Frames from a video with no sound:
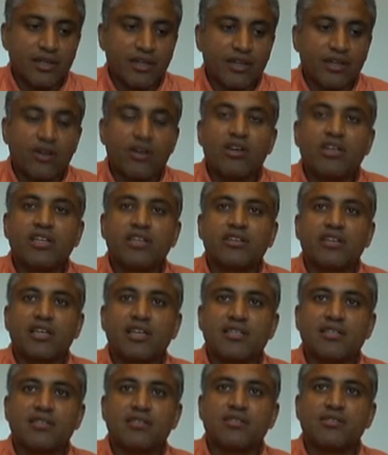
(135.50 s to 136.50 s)
the earlier
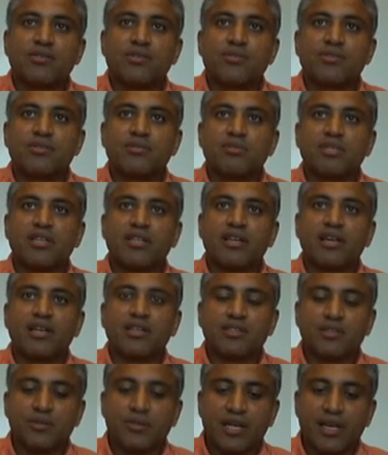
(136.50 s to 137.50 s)
releases, it used to be
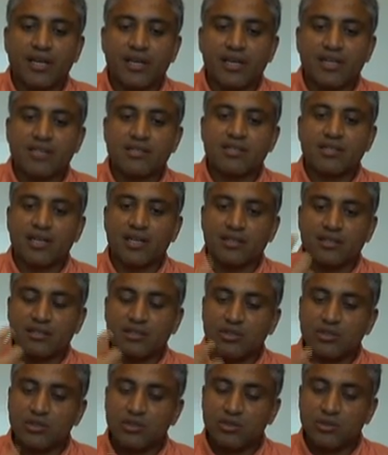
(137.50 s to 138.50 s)
that
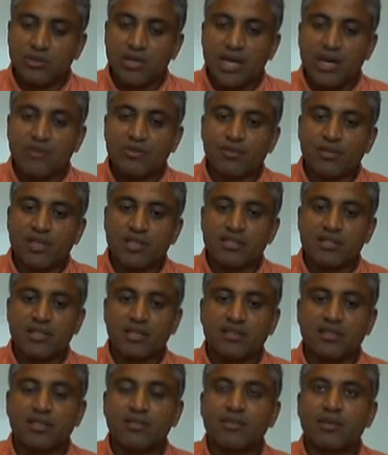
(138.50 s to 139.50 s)
you have to
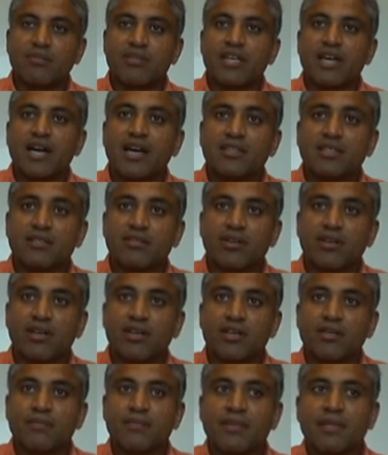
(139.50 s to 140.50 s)
extract it from the active
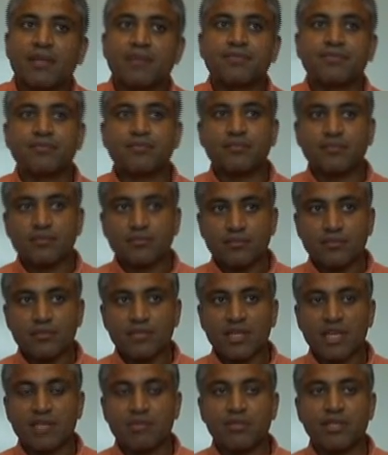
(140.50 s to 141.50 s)
log,
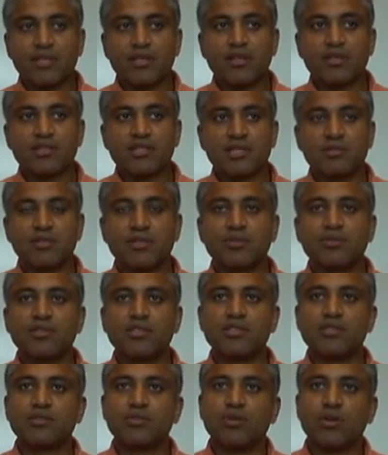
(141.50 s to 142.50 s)
and because DB2
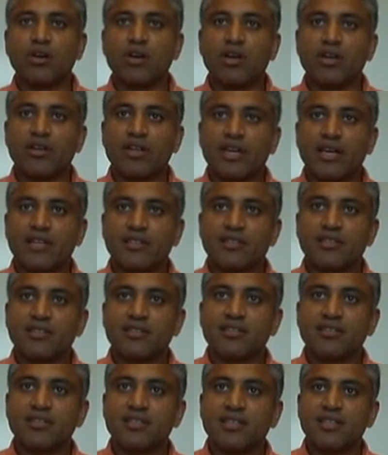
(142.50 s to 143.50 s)
needs to lock that
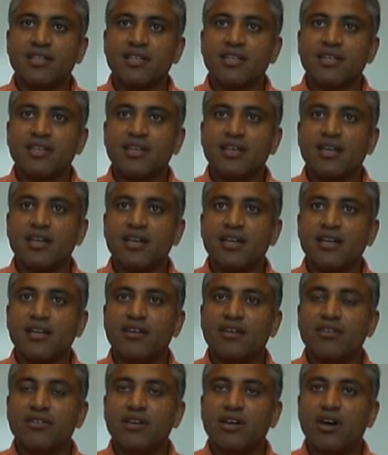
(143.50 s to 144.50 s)

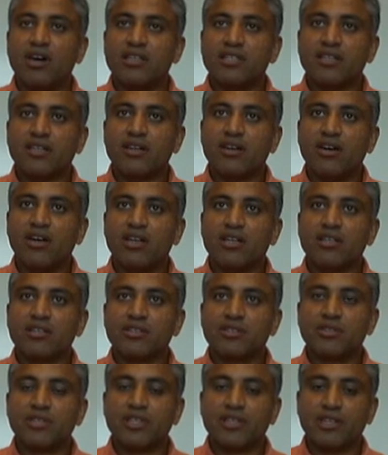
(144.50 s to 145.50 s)
audit log
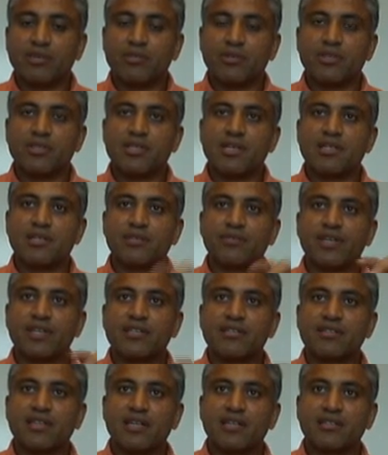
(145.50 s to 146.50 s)
during the process of
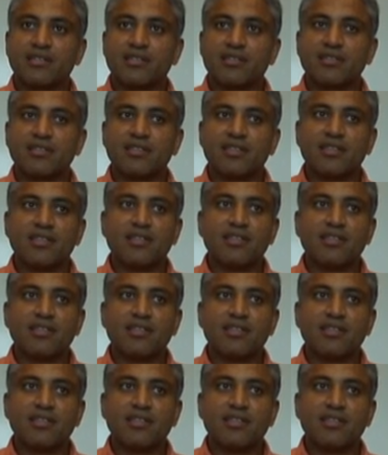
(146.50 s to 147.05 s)
extraction,